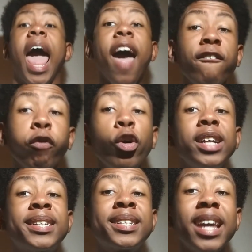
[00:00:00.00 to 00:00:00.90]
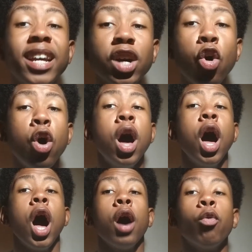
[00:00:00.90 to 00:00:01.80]
Every single
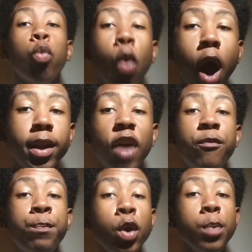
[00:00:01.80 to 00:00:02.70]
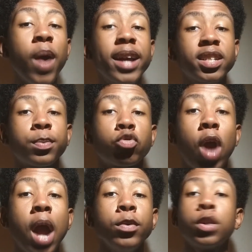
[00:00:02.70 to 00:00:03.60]
one of PewDiePie's
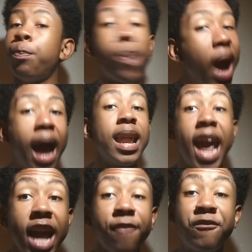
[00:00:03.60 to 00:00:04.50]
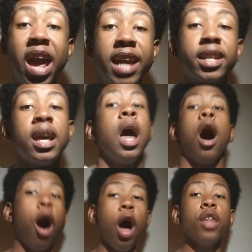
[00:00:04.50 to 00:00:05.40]
subscribers, bot and fake,
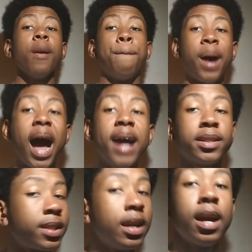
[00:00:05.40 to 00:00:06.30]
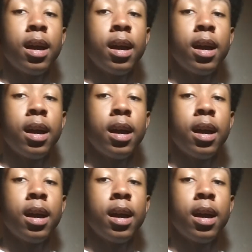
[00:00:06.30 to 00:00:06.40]
All the bots